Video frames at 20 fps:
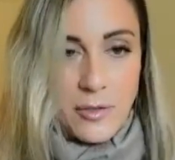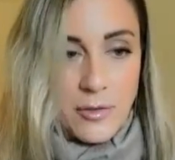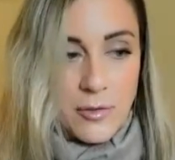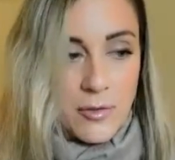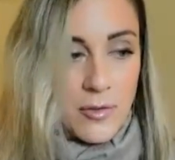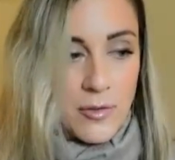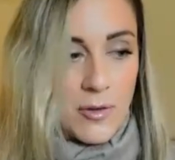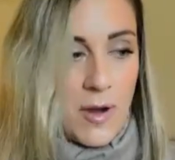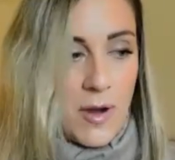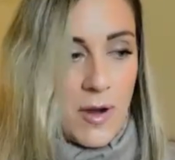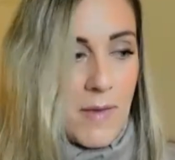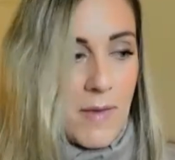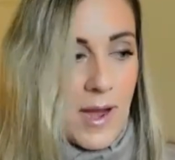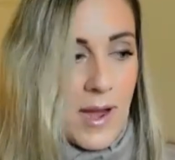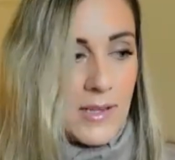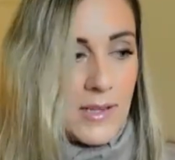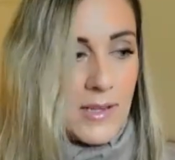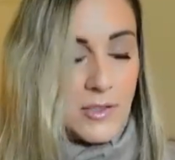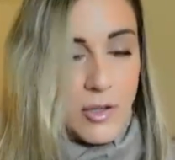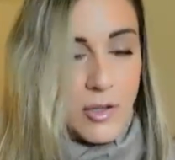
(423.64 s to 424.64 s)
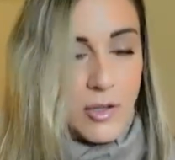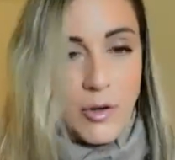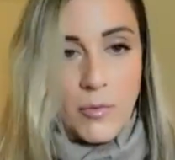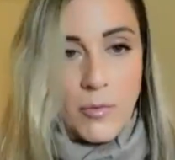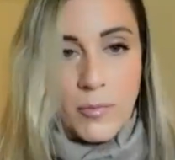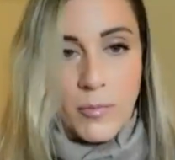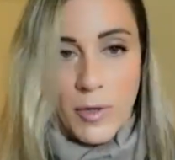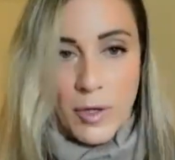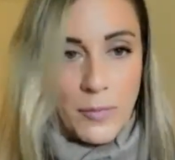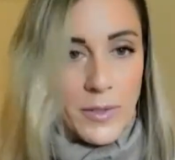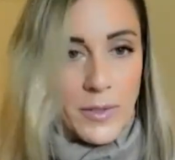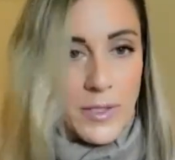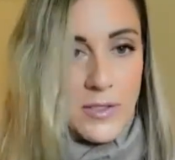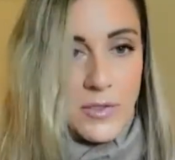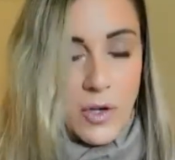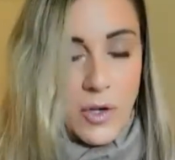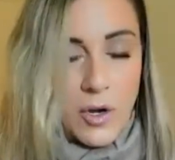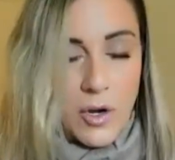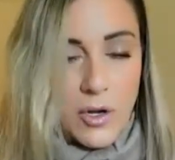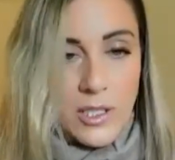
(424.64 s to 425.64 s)
to my soul,
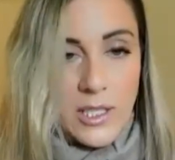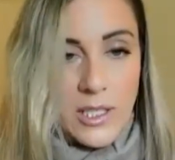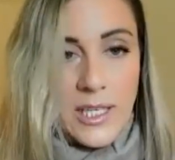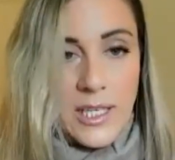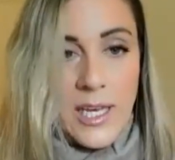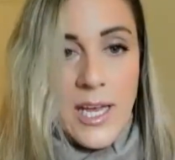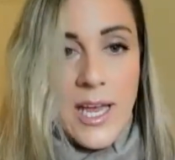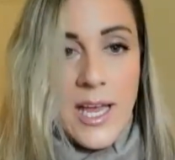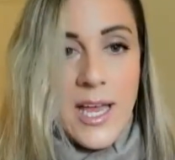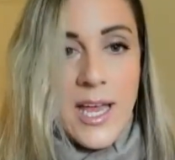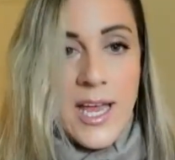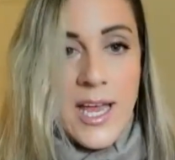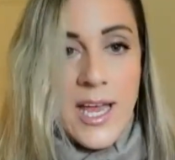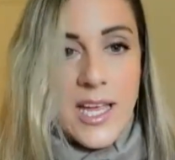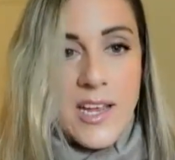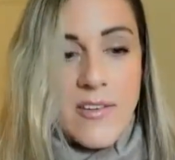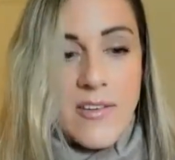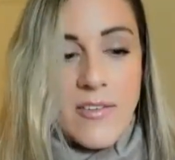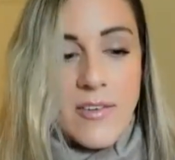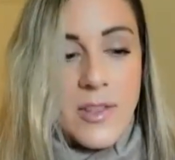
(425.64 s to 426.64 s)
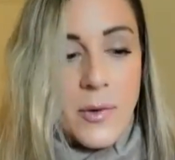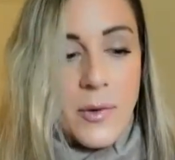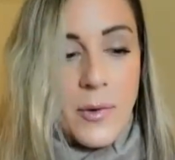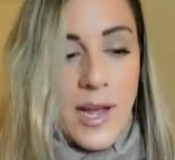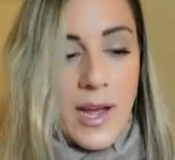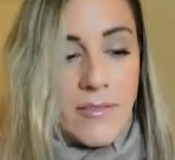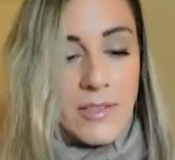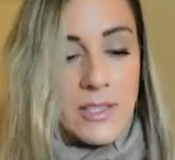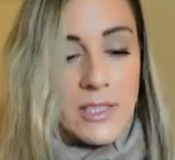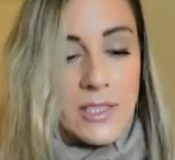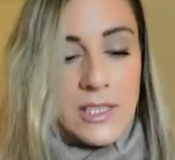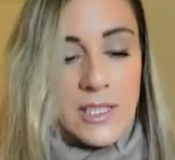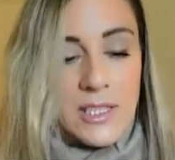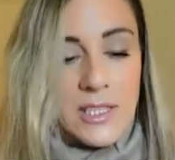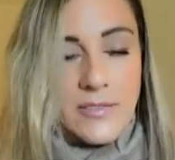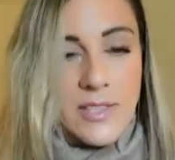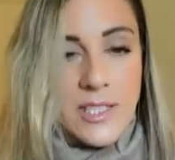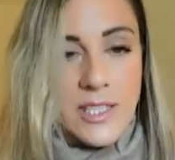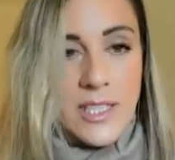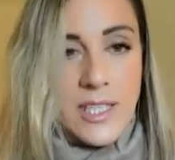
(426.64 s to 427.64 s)
purpose, calling, even though I haven't
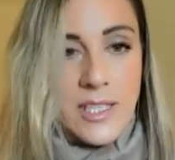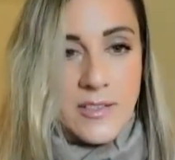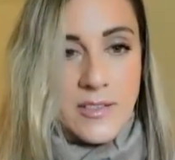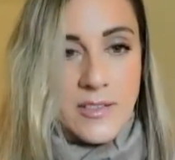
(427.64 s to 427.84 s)
lived it